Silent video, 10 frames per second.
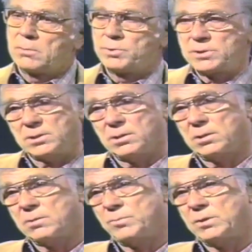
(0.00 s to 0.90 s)

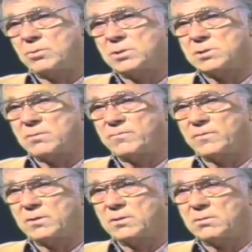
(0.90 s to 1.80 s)
particularly because of,
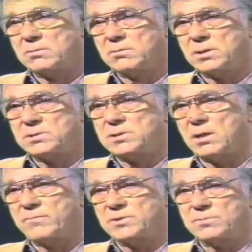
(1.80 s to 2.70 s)
in
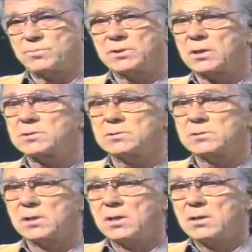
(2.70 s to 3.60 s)
television productions,
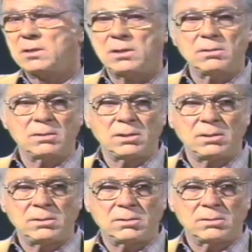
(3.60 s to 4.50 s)
the
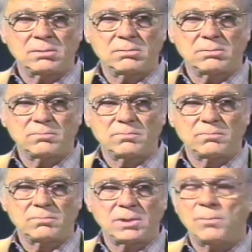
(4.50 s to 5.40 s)

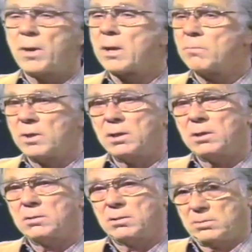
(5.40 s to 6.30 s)
amount of money
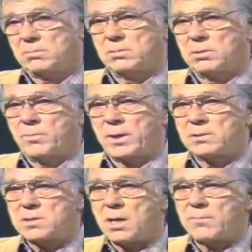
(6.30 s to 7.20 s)
and the amount
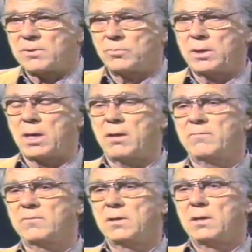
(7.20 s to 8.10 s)
of time that we
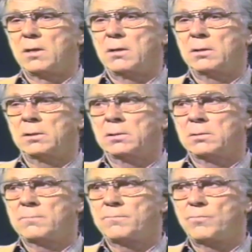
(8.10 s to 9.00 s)
have,
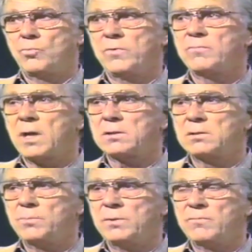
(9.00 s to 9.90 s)
we've got
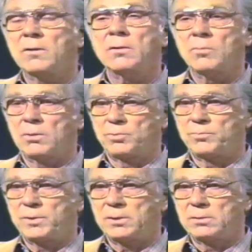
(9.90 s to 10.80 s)
to be very well
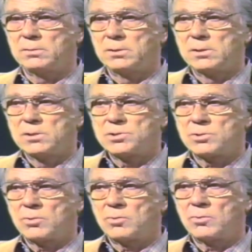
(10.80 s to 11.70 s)
prepared.
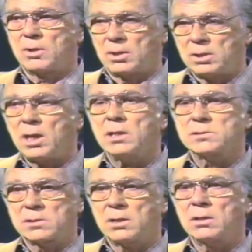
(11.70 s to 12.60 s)
So
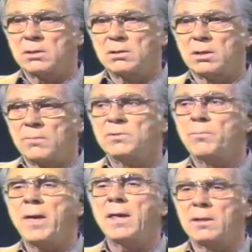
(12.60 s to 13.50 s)
yes, I'm
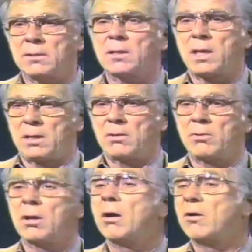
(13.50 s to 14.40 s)
demanding in that
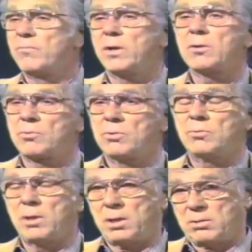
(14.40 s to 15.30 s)
area of my
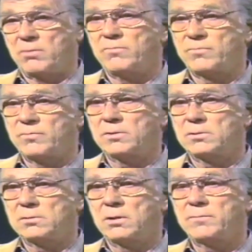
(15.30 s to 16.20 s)
crew and
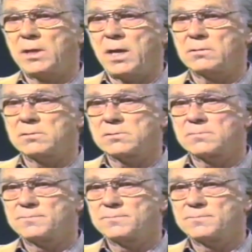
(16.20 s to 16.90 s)
of the actors.